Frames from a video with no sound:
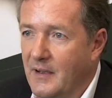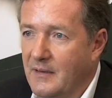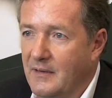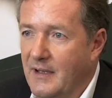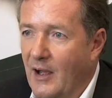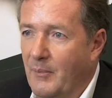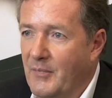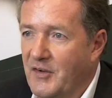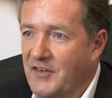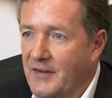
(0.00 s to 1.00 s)
and now I'm
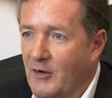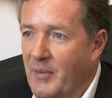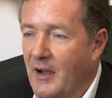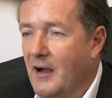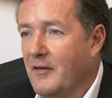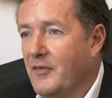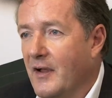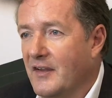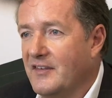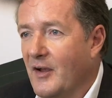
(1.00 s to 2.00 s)
noticing they're about half
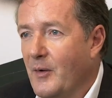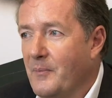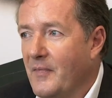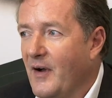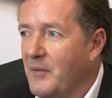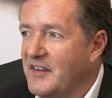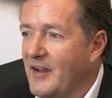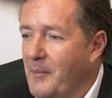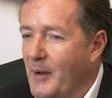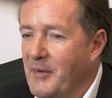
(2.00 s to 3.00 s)
of that. So if I was
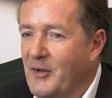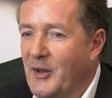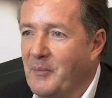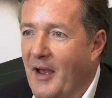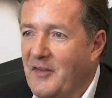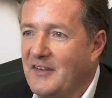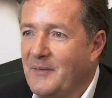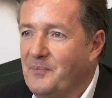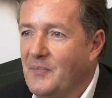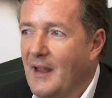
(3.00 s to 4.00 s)
Simon, I'd be doing the maths.